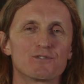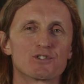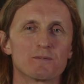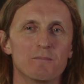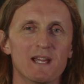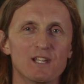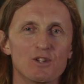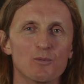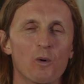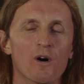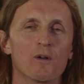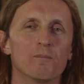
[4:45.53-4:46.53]
should make you
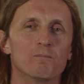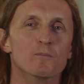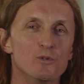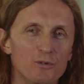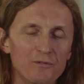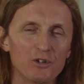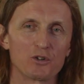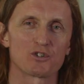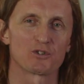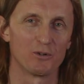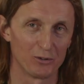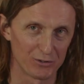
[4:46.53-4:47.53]
want to move your
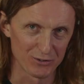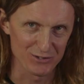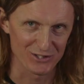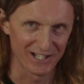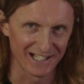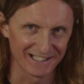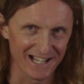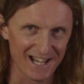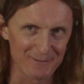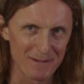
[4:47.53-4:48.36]
shoulders like that,